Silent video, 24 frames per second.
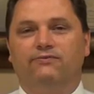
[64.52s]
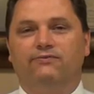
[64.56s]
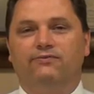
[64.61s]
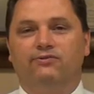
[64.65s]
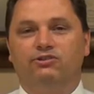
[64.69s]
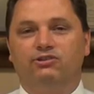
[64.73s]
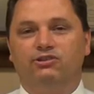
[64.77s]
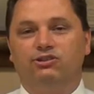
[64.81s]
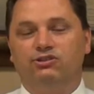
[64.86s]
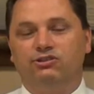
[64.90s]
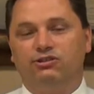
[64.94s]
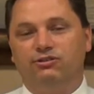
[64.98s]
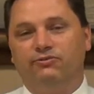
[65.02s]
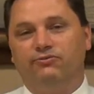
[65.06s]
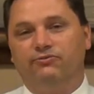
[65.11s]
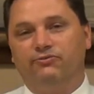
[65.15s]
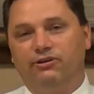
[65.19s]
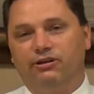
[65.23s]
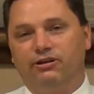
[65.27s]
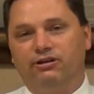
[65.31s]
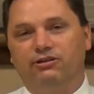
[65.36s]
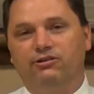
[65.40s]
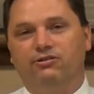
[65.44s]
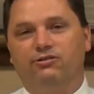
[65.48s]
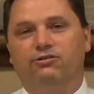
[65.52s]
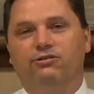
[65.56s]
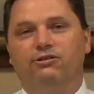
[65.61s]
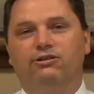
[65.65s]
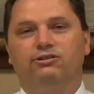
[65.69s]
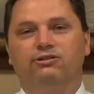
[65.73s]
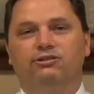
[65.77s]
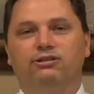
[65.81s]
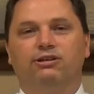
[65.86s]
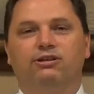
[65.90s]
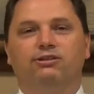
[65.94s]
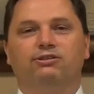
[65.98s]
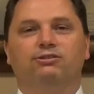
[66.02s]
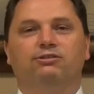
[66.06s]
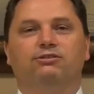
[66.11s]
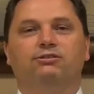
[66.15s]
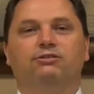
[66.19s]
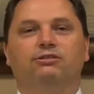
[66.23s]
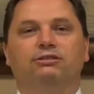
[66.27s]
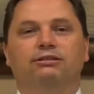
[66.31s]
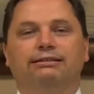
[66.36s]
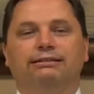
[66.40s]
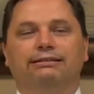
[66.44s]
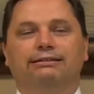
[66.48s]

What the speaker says: a physician-friendly organization,